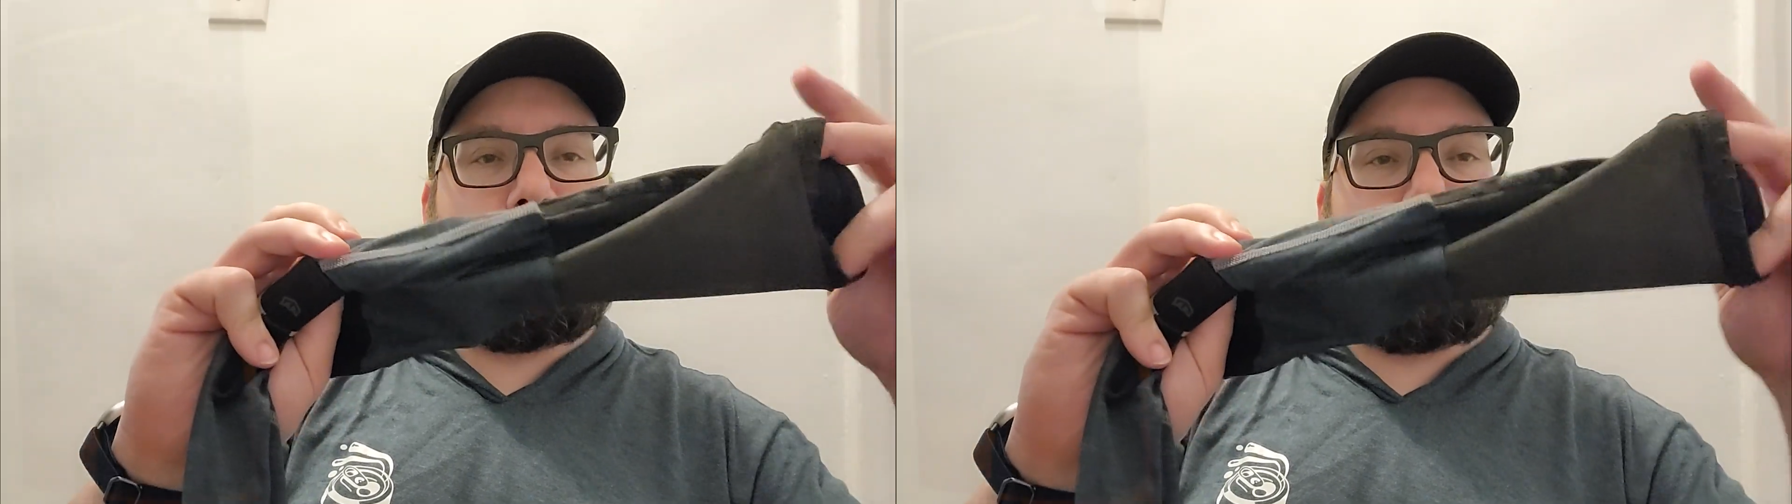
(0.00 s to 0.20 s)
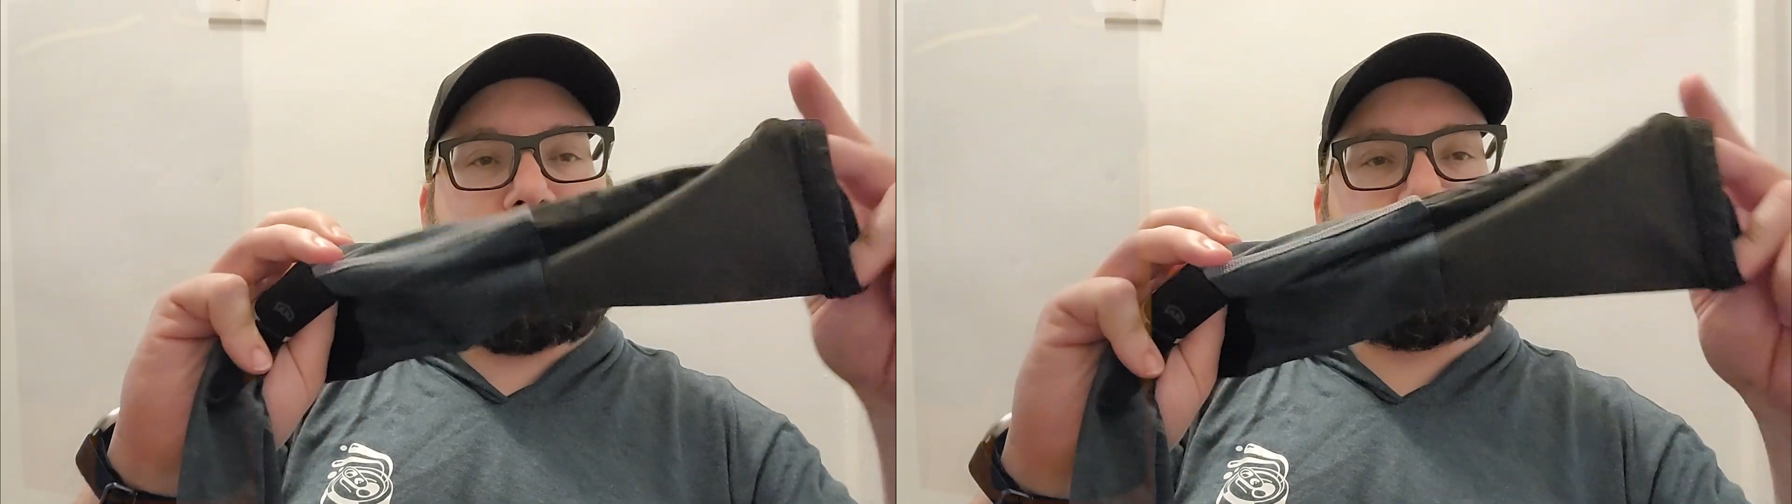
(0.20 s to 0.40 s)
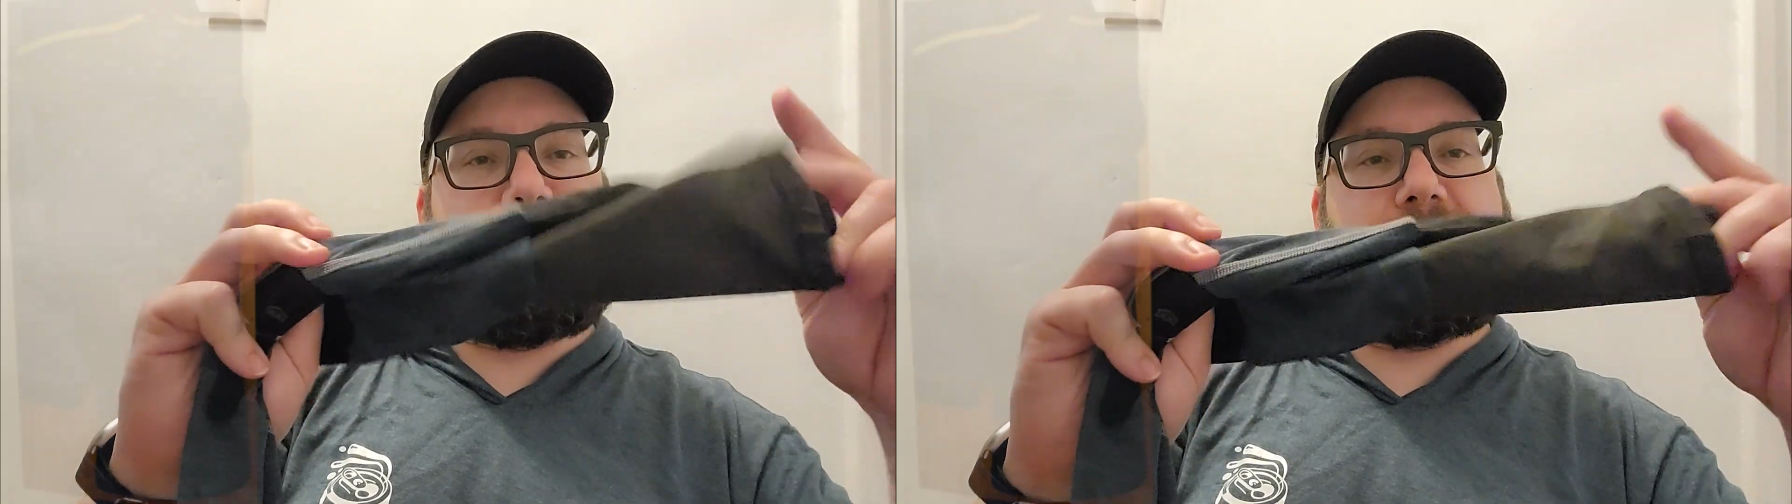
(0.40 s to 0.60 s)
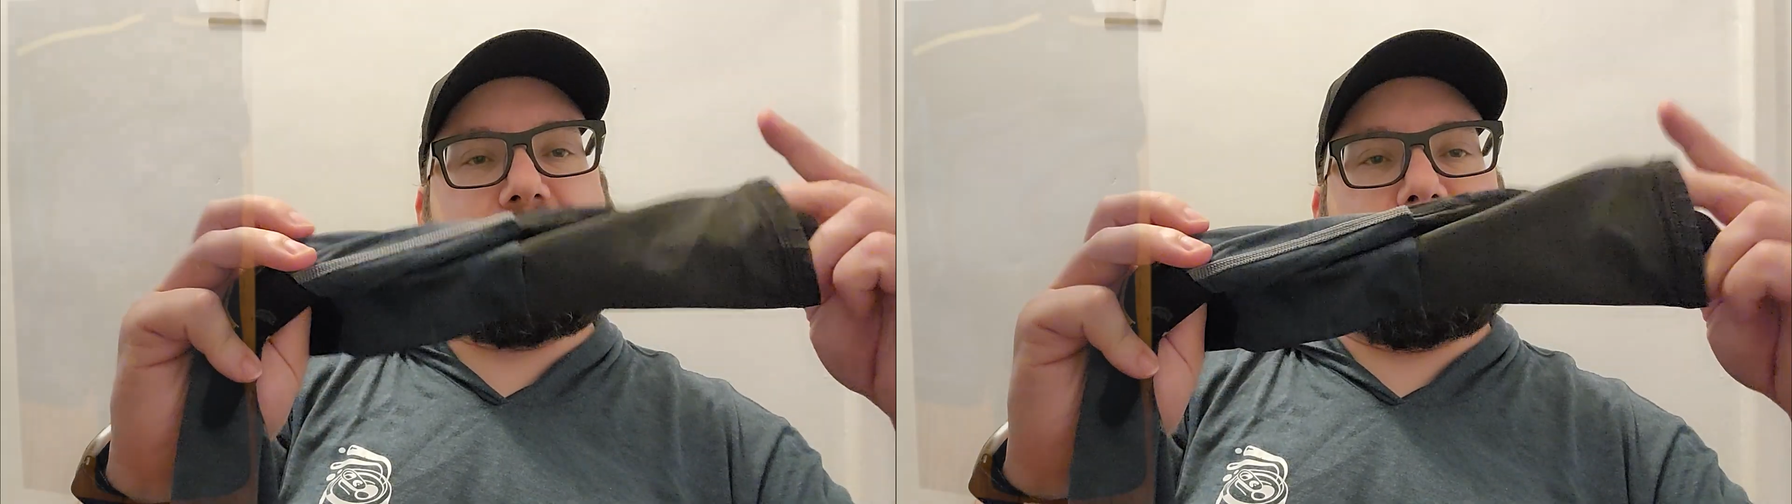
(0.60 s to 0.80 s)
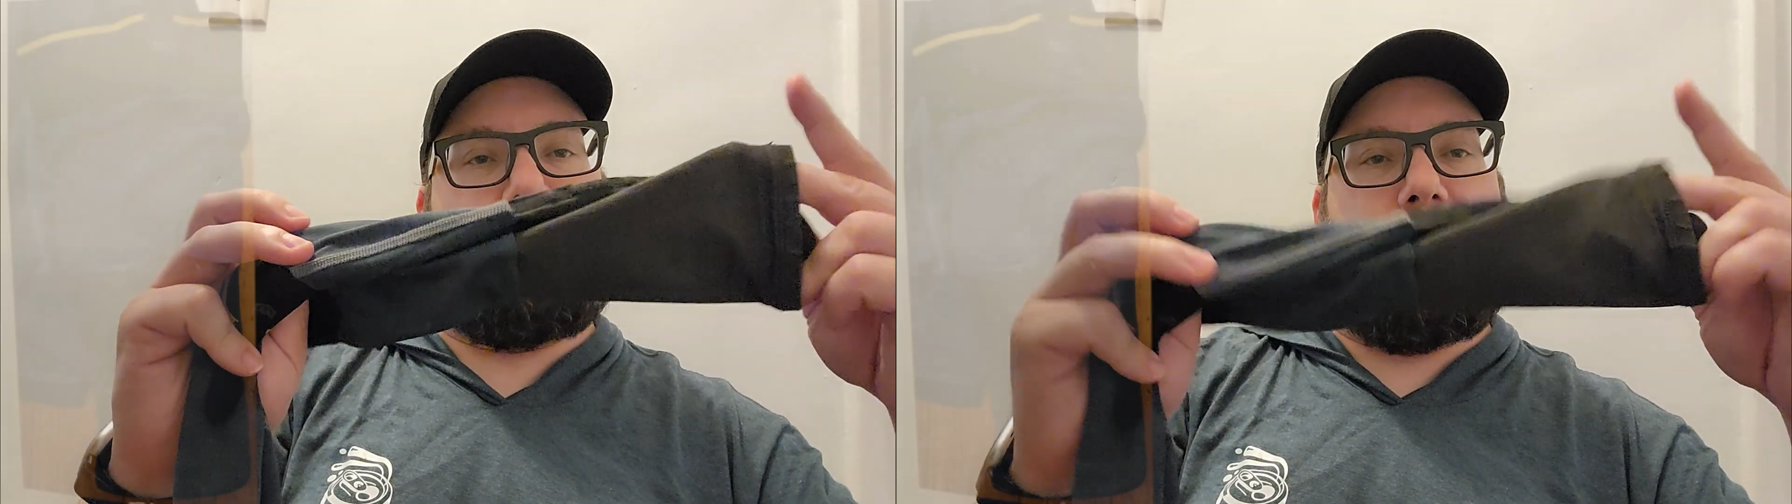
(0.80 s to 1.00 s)

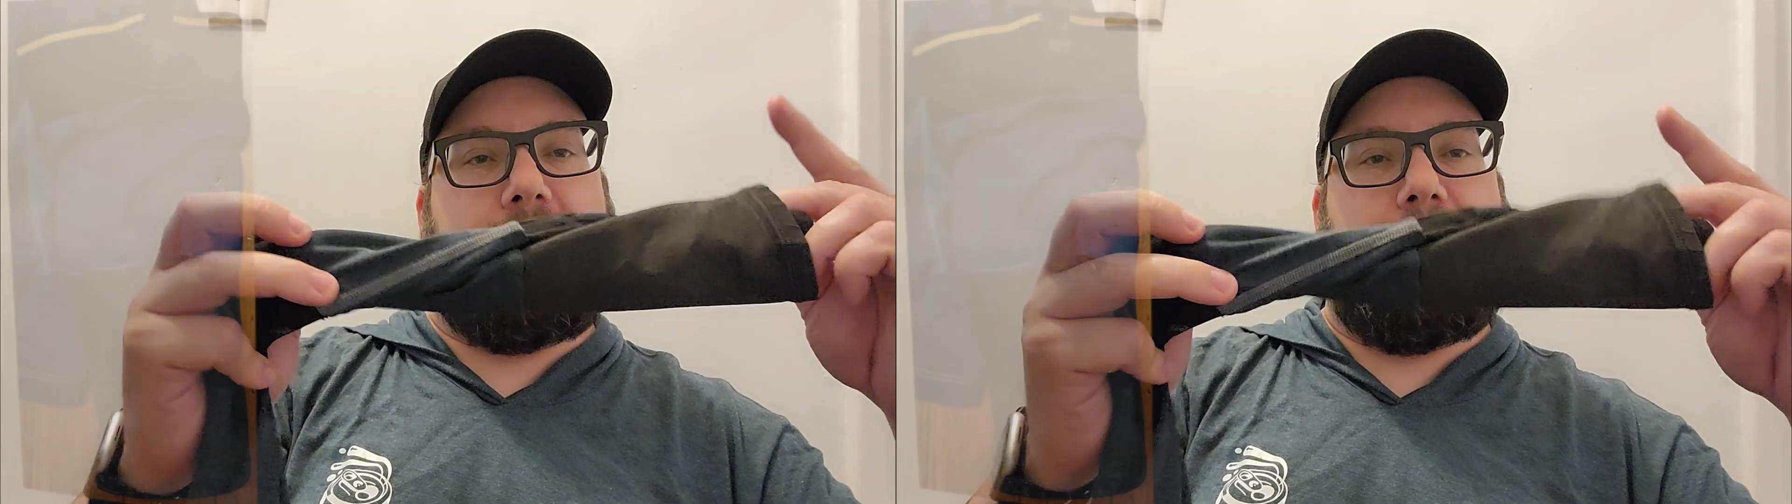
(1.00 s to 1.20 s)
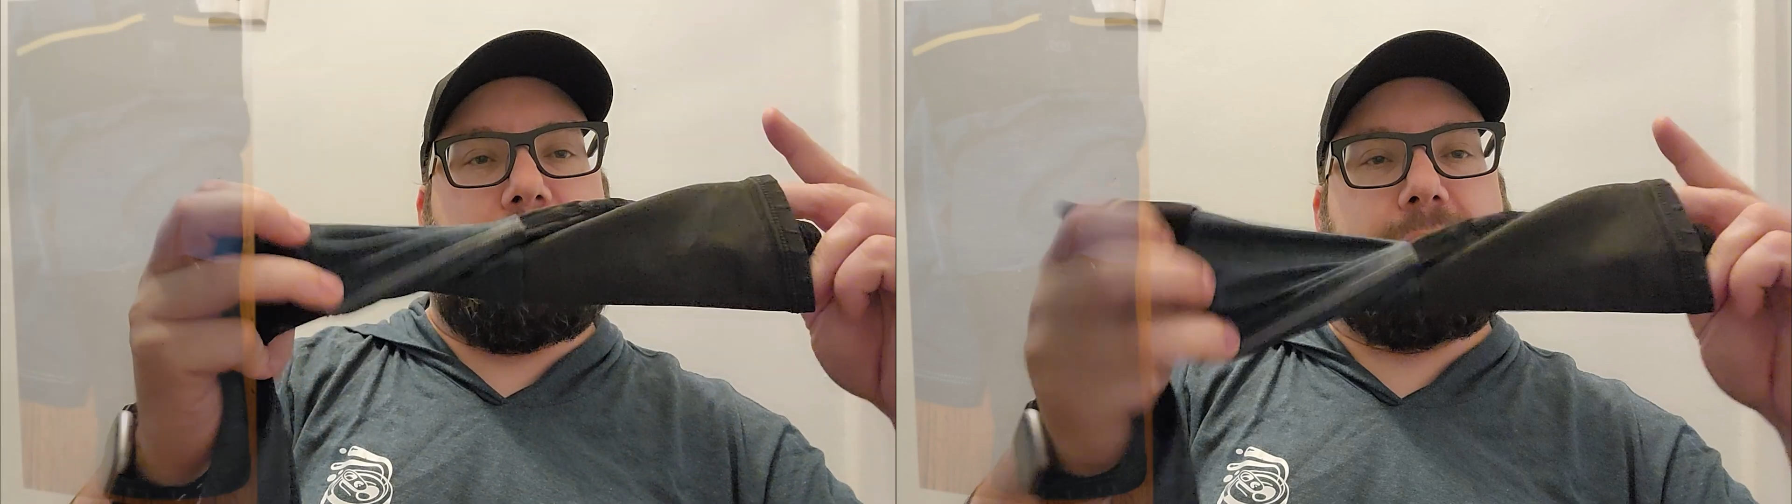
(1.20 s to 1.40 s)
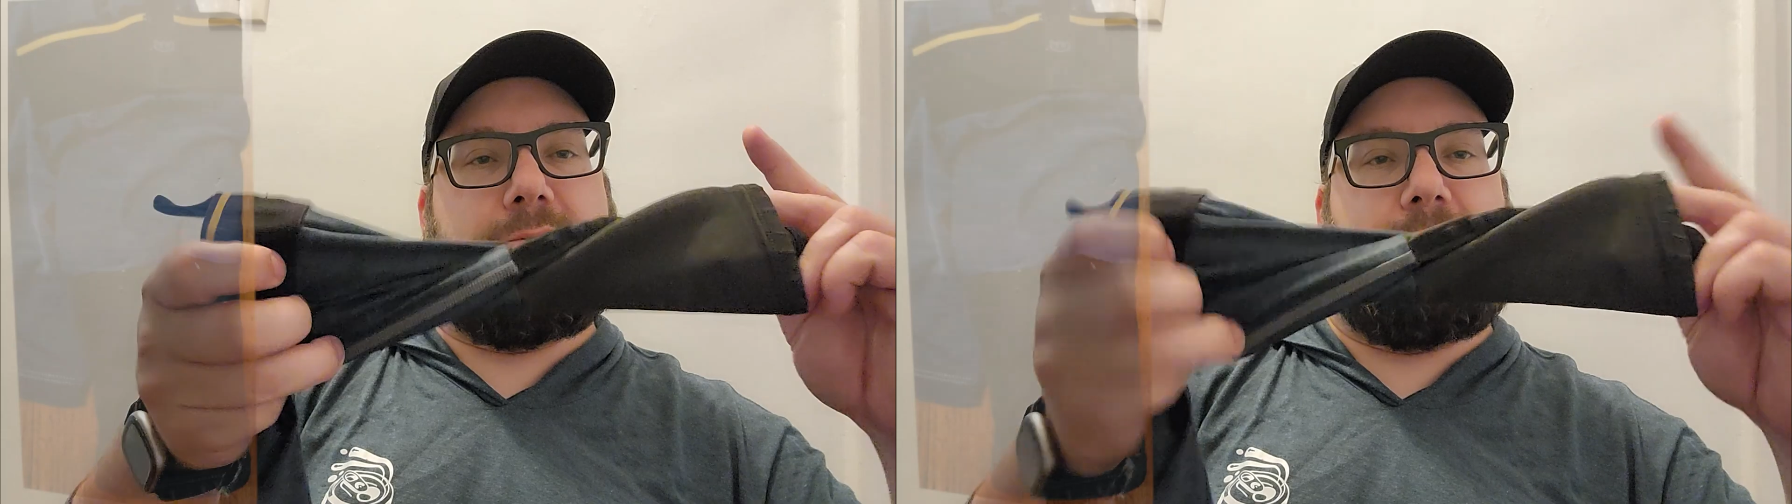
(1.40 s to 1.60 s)
wrists right here.